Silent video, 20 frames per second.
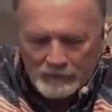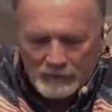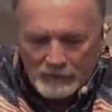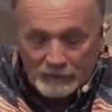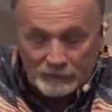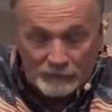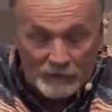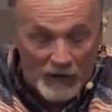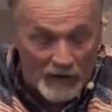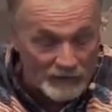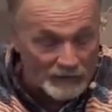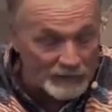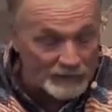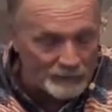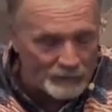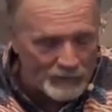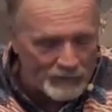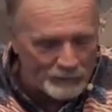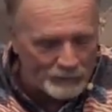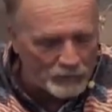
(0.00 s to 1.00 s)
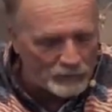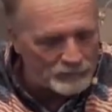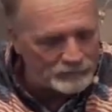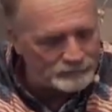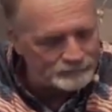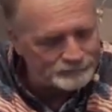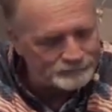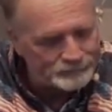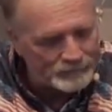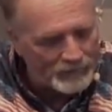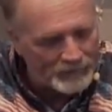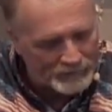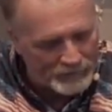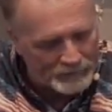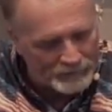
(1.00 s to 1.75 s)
of godly people and